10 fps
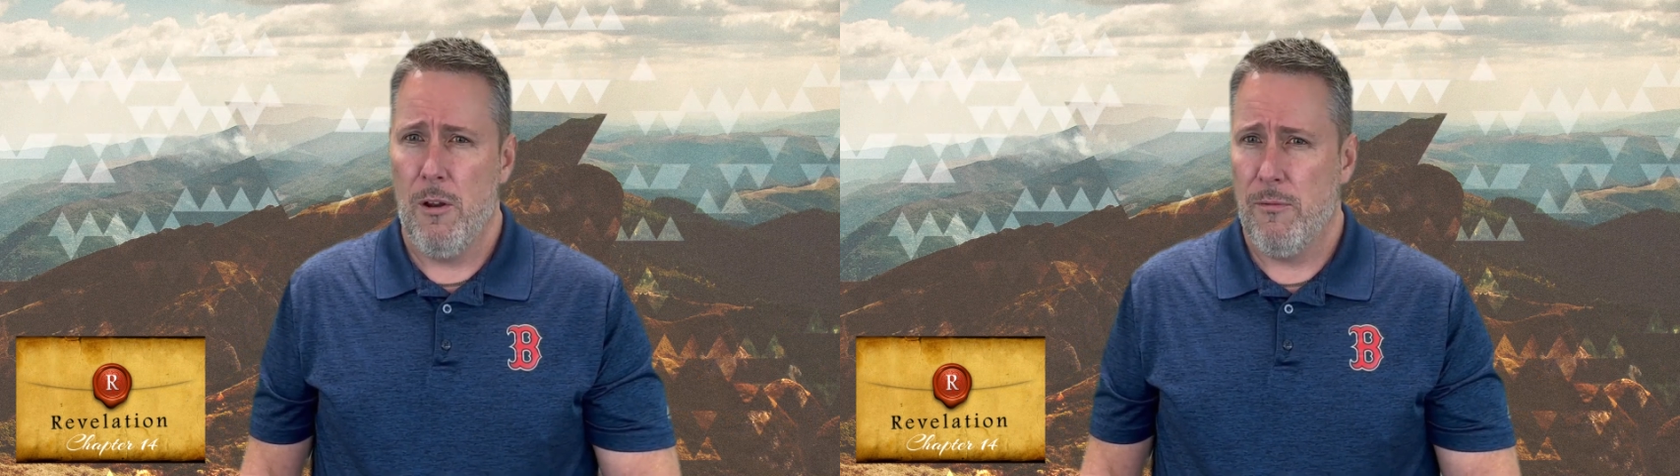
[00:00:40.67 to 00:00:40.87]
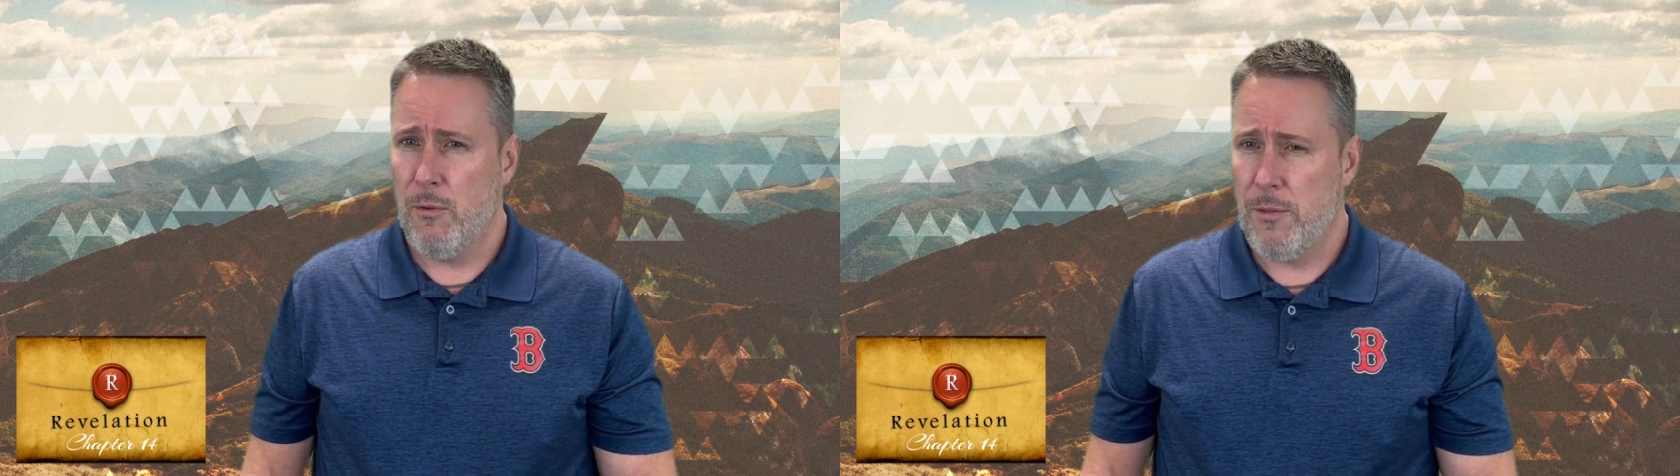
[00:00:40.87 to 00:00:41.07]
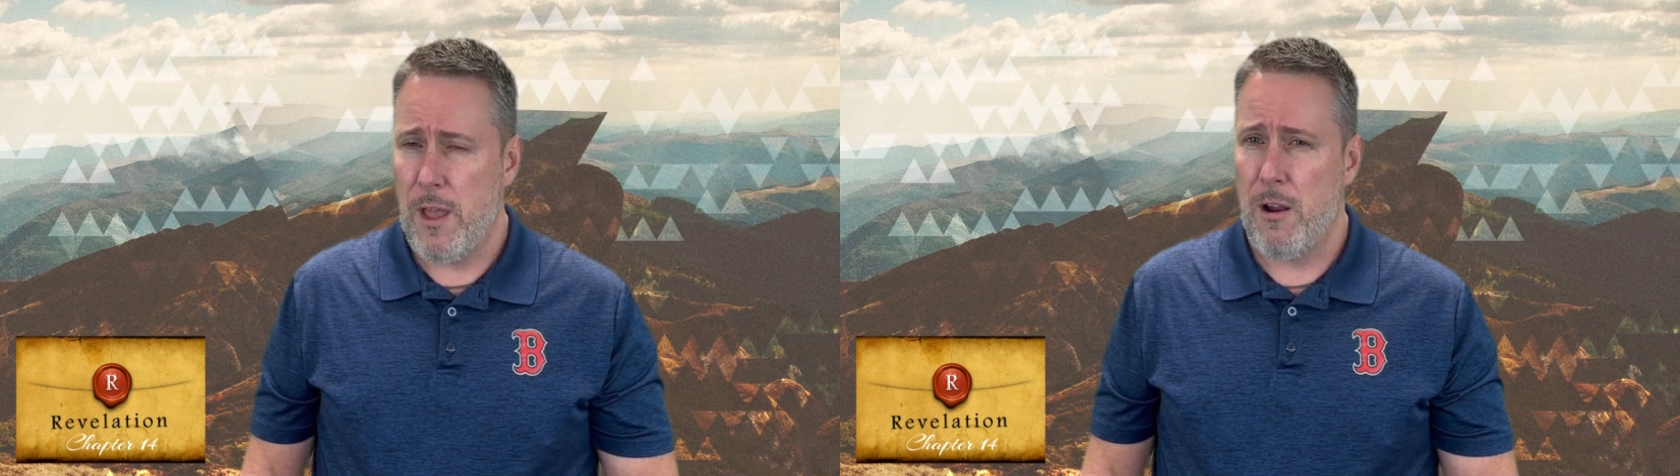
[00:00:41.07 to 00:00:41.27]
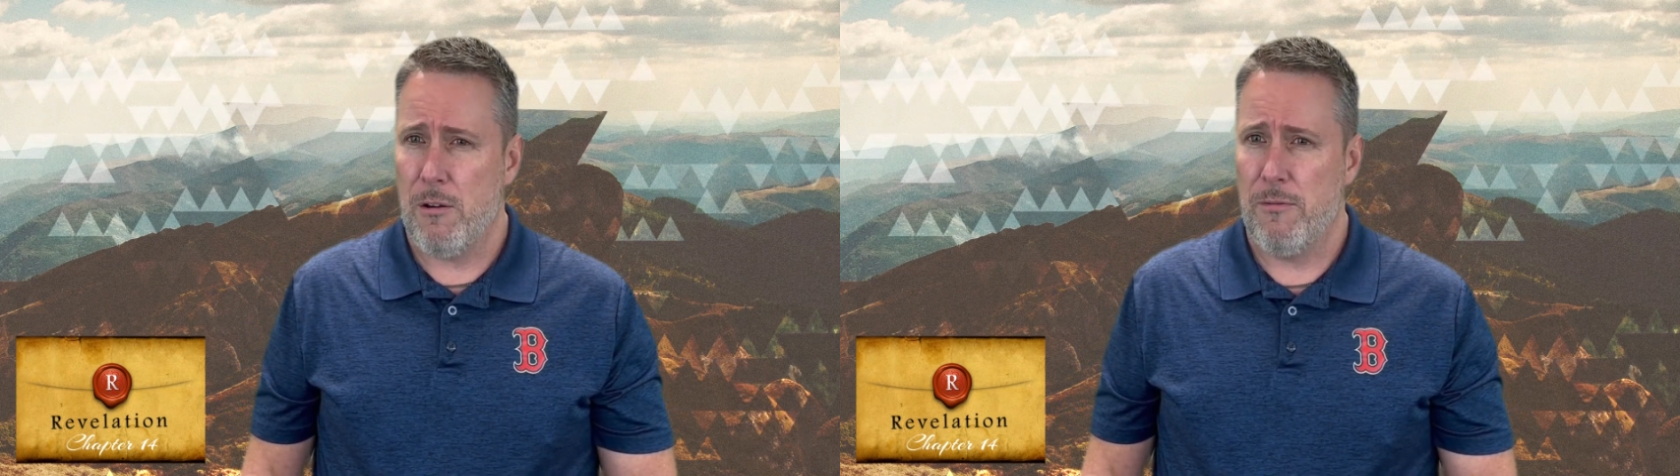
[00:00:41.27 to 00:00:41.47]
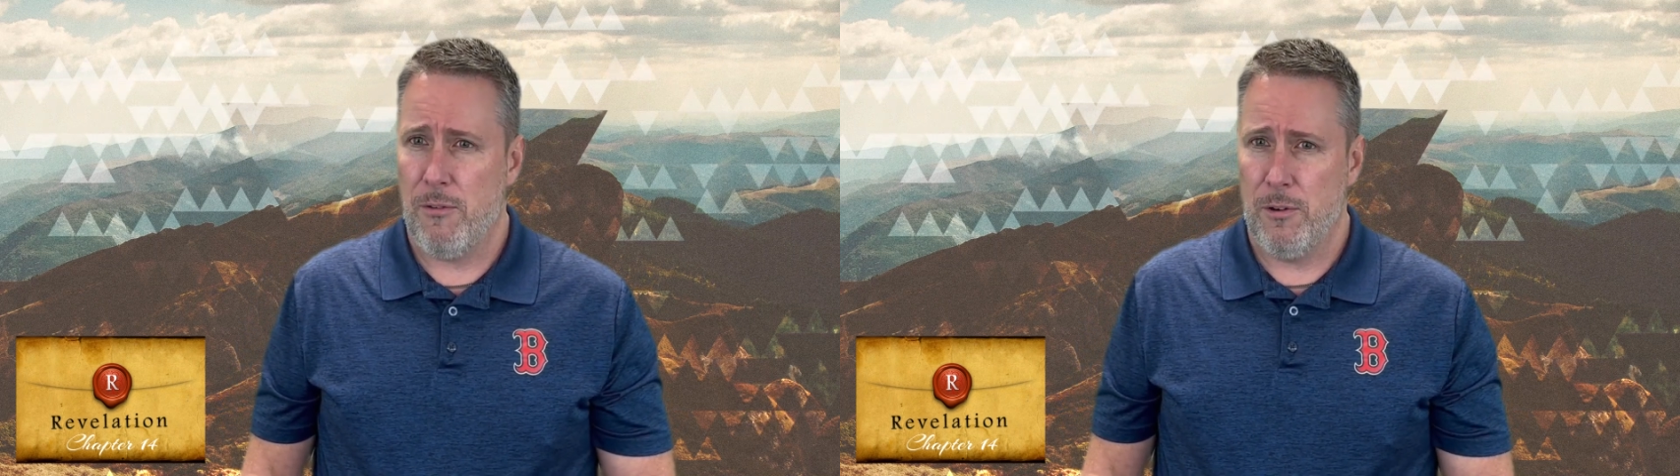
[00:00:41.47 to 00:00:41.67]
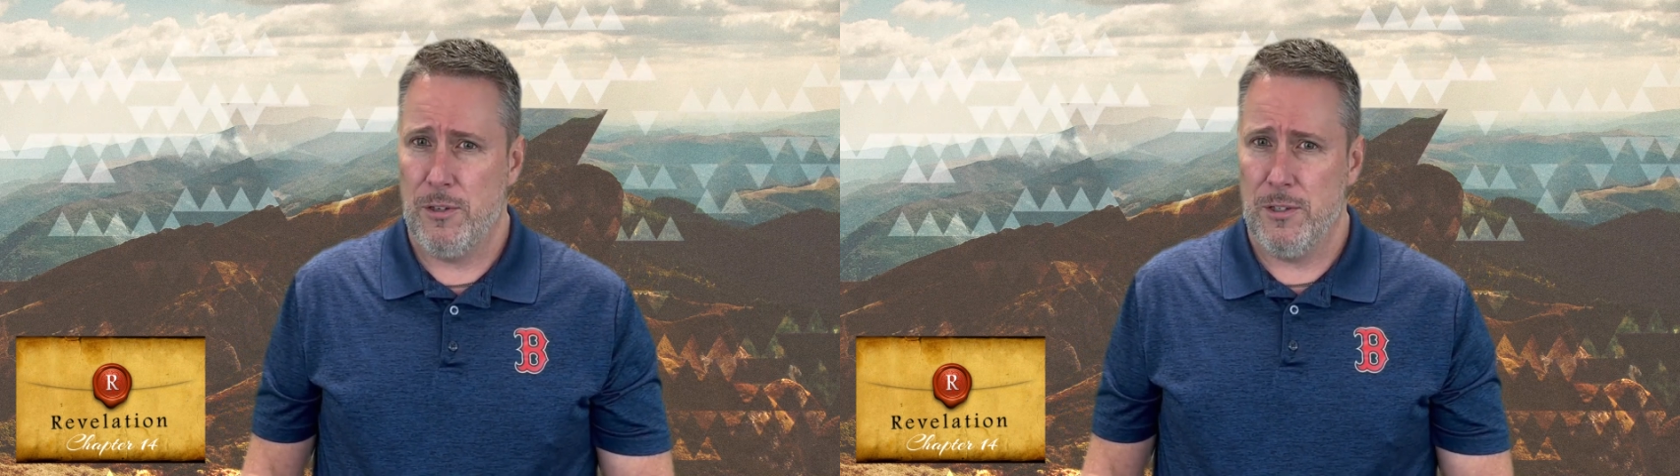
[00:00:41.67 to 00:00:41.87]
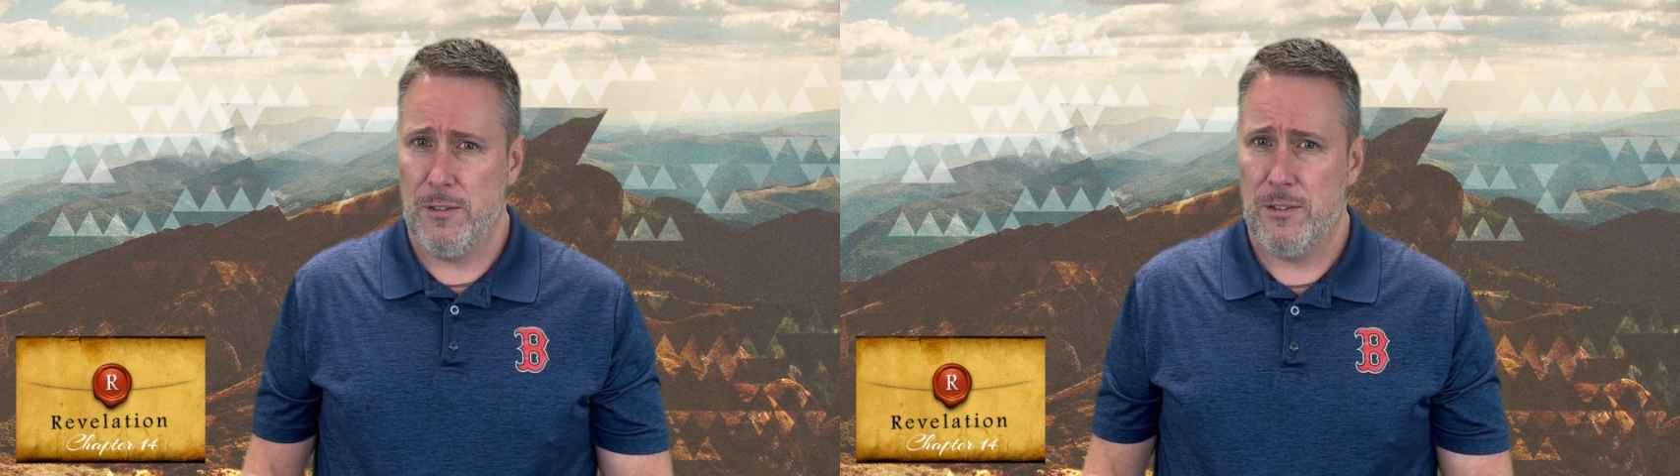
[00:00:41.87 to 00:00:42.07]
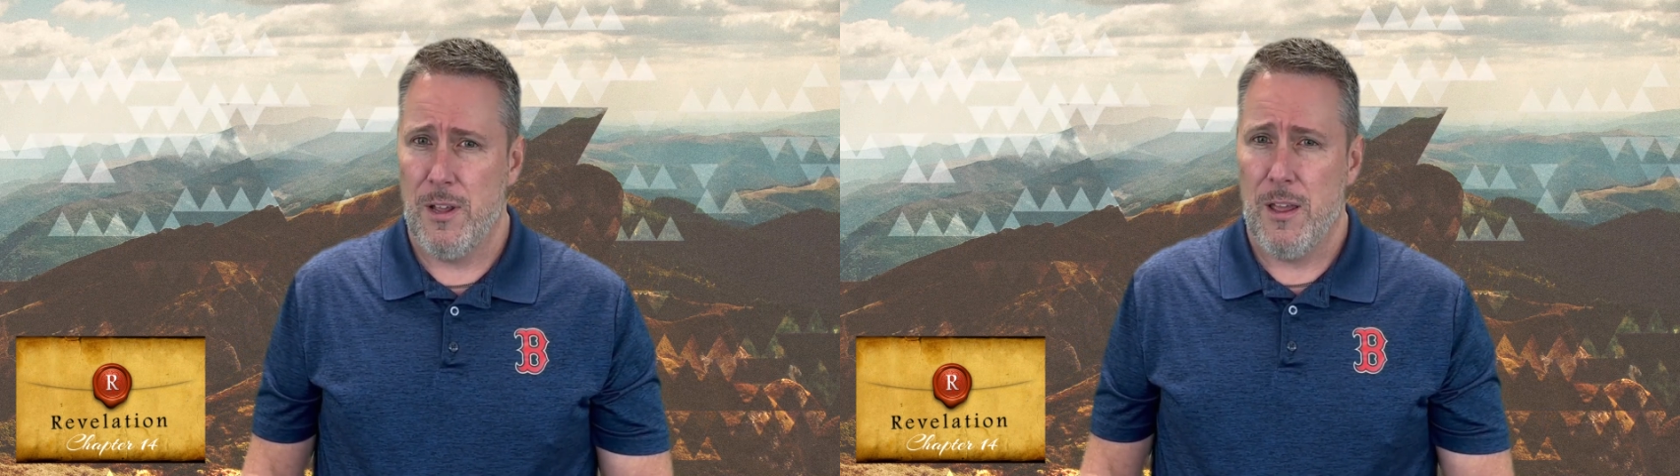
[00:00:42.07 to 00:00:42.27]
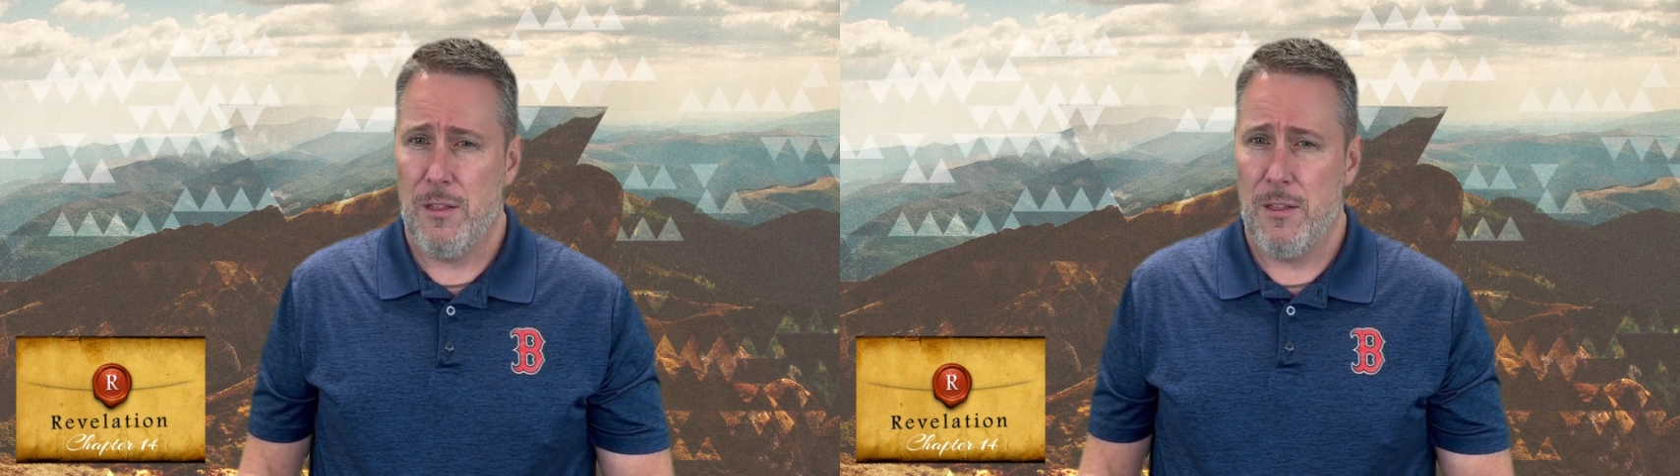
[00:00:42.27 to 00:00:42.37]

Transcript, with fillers: for they are virgins.